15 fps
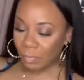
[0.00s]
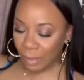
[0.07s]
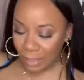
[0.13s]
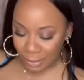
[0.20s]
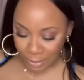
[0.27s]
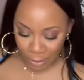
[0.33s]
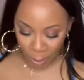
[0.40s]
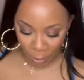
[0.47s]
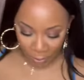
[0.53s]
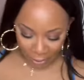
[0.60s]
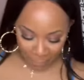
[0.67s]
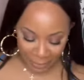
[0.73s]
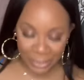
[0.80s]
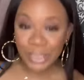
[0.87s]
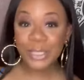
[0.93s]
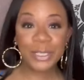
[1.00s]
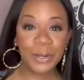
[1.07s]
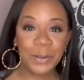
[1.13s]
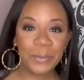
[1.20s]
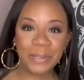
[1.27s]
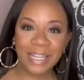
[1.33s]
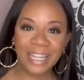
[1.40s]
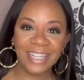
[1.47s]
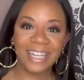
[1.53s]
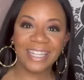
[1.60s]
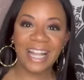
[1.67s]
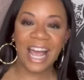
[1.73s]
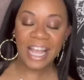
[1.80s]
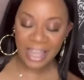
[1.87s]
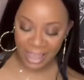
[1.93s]
So let me just show you what they look
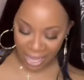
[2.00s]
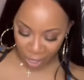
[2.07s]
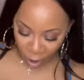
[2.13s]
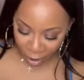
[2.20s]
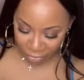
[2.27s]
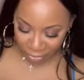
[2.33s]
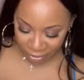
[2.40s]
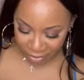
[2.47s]
like. They are the